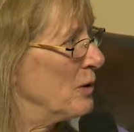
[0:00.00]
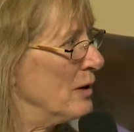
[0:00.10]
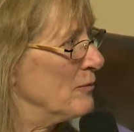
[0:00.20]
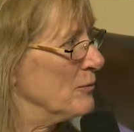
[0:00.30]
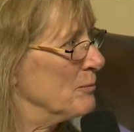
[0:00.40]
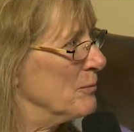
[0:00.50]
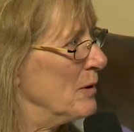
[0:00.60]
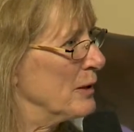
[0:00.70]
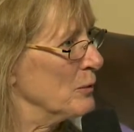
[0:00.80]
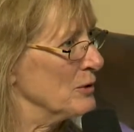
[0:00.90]
kind of
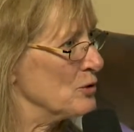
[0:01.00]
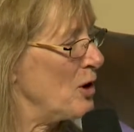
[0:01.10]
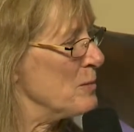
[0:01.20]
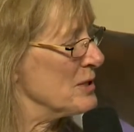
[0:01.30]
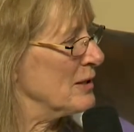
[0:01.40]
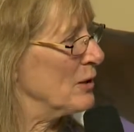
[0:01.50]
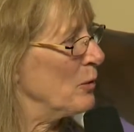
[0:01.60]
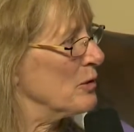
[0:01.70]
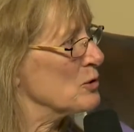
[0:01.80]
migrant jobs that they go in.